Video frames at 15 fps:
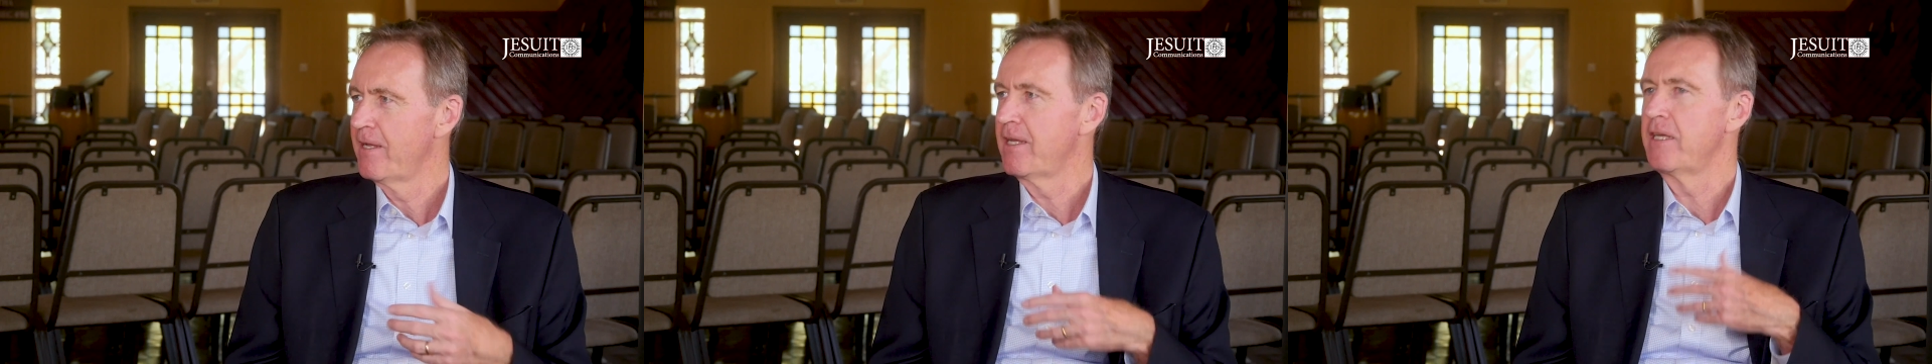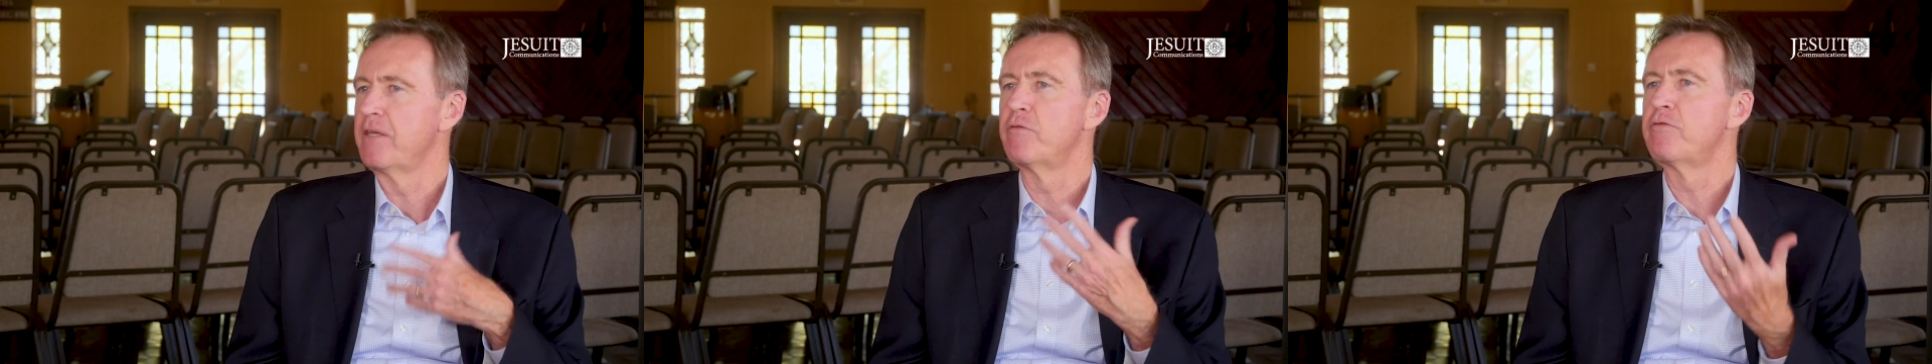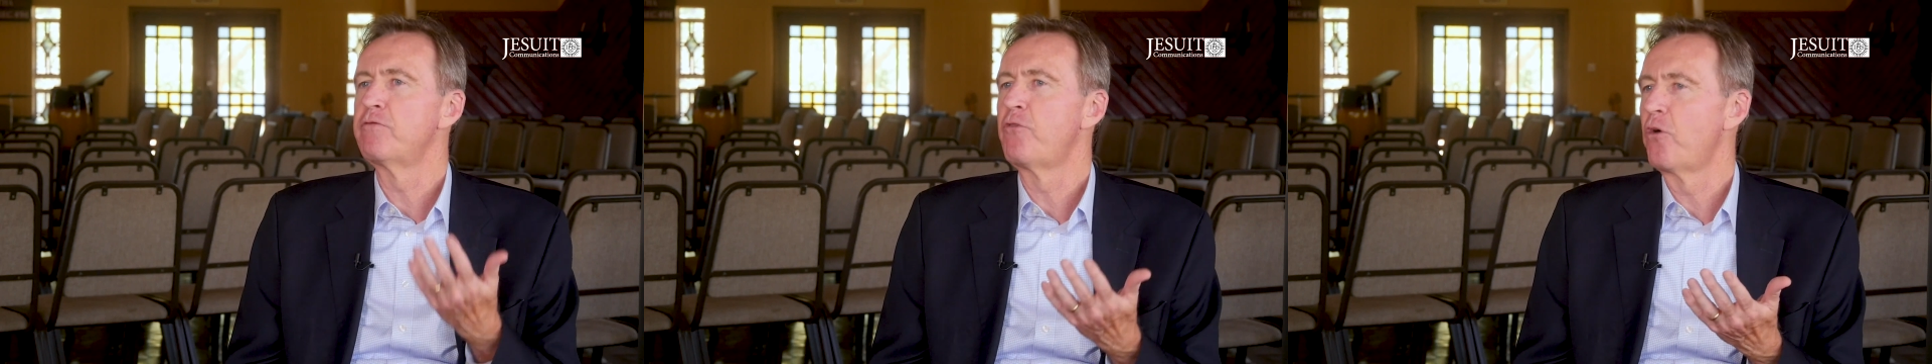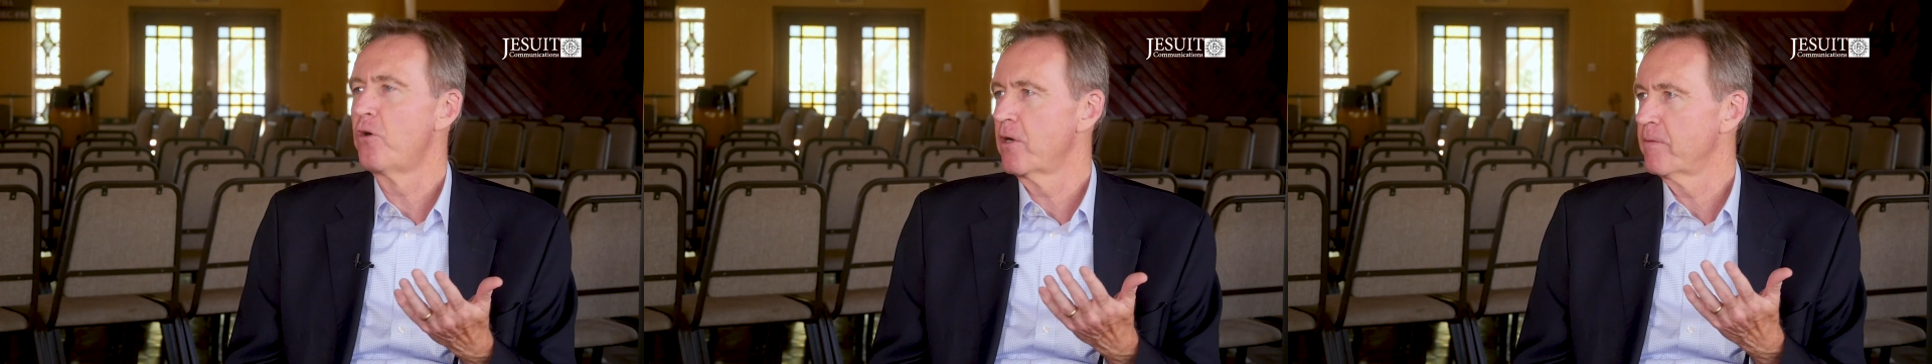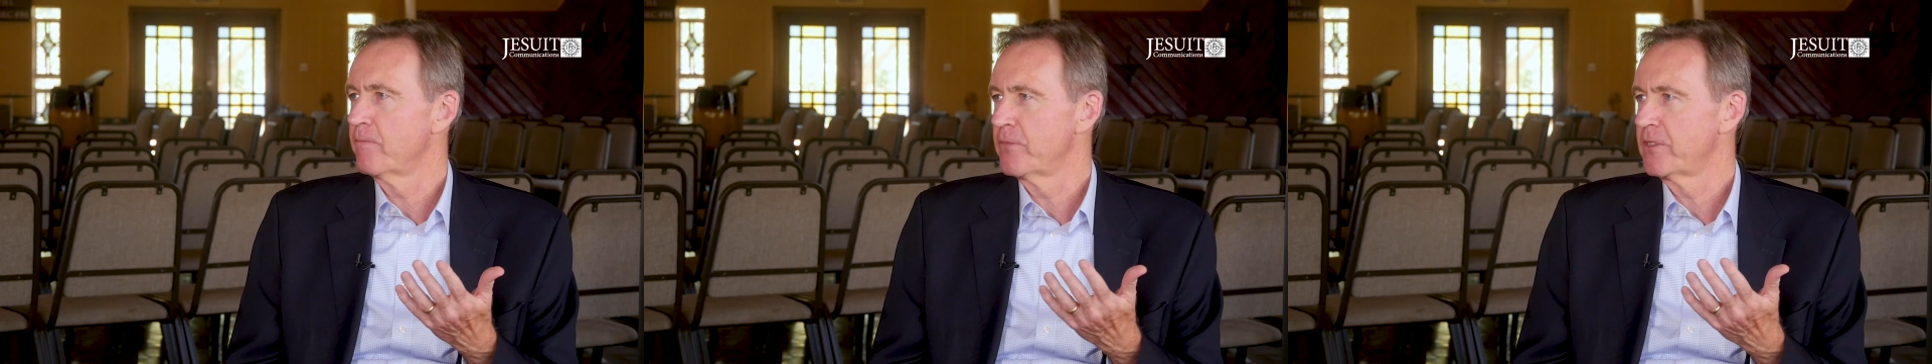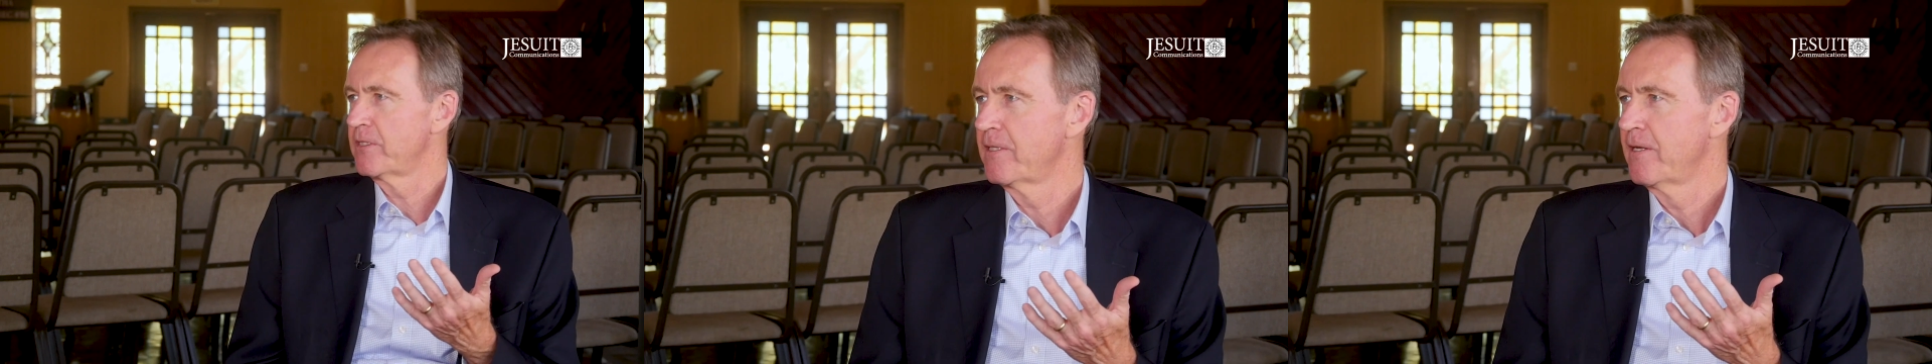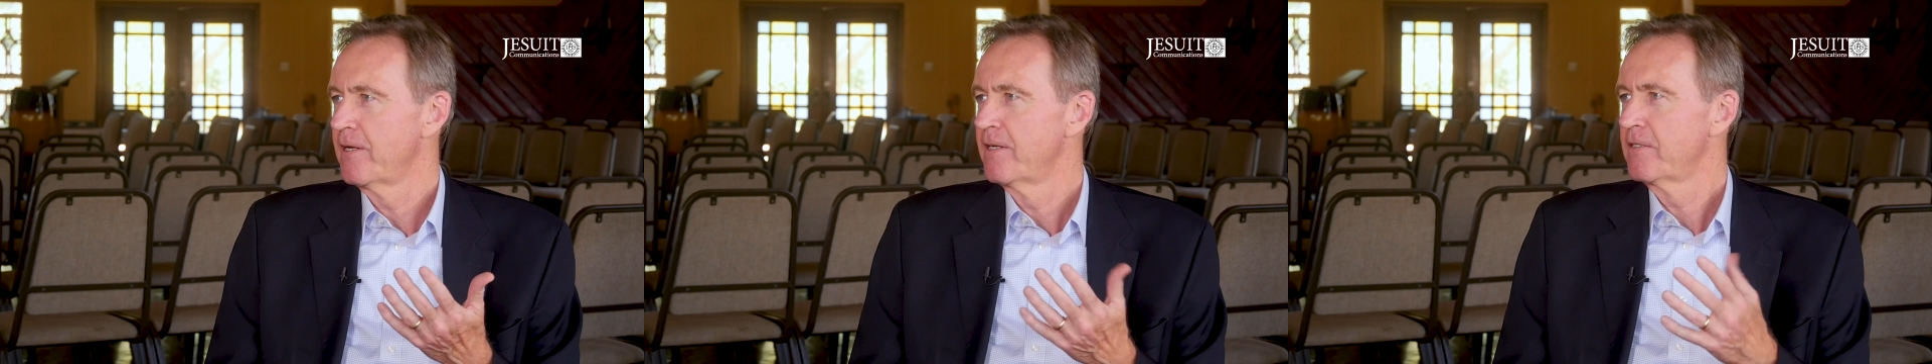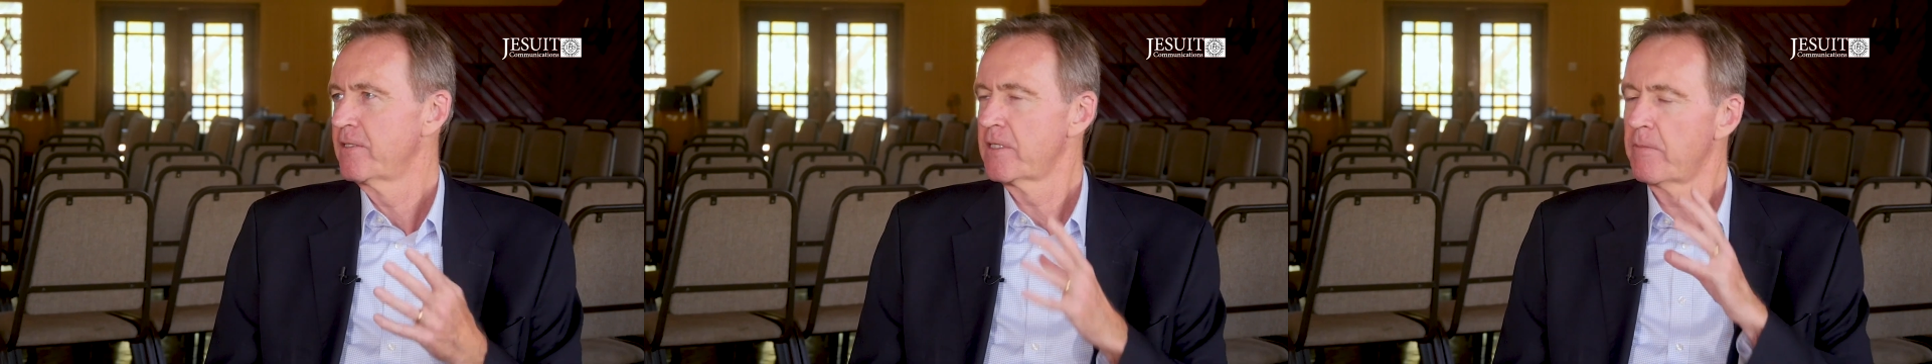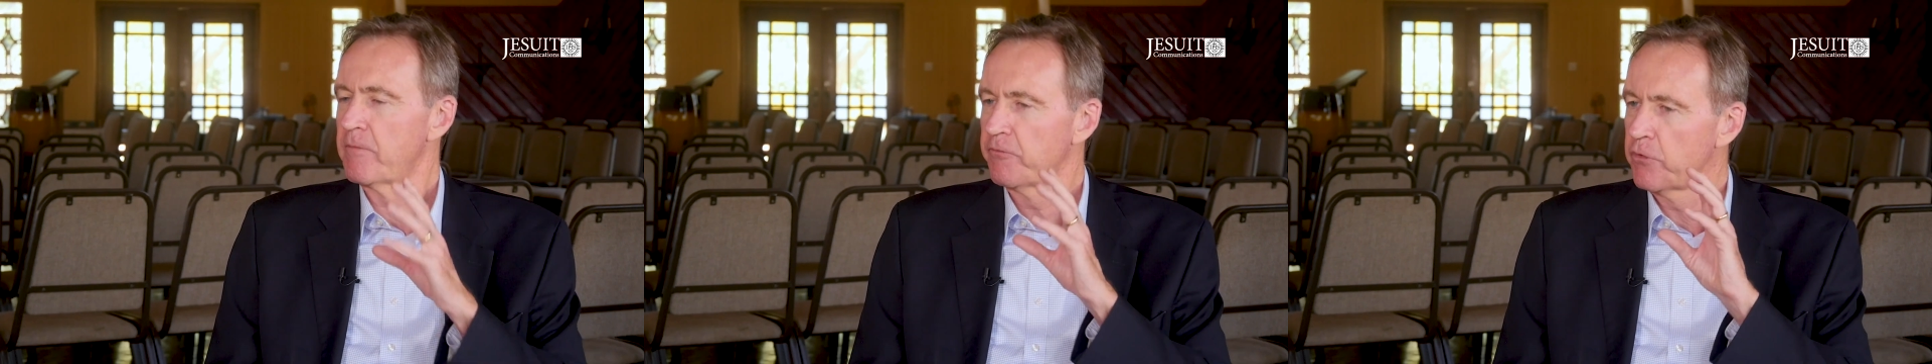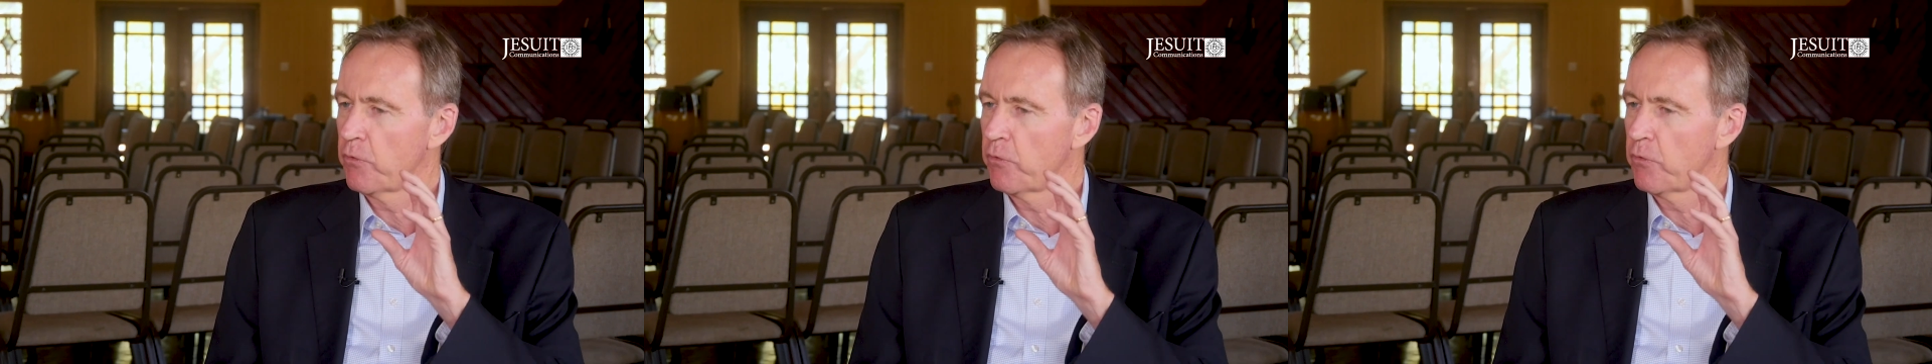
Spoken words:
informs some of